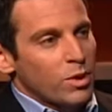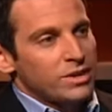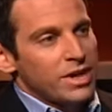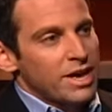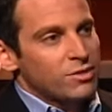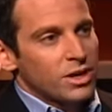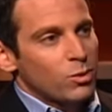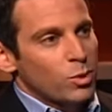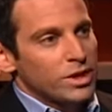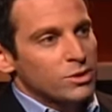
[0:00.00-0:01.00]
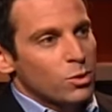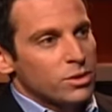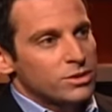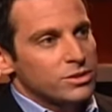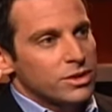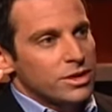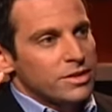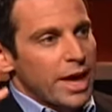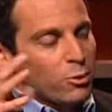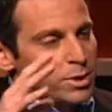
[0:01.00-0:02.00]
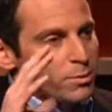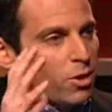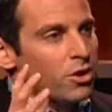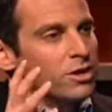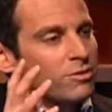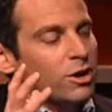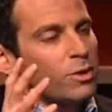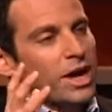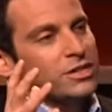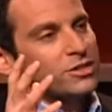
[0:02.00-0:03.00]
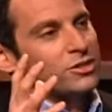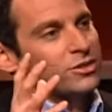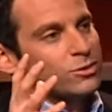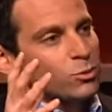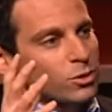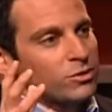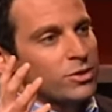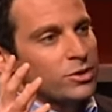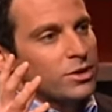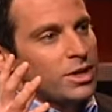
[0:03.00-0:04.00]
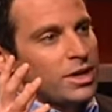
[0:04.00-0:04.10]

went to heaven on a winged horse, that would be part of our rational worldview.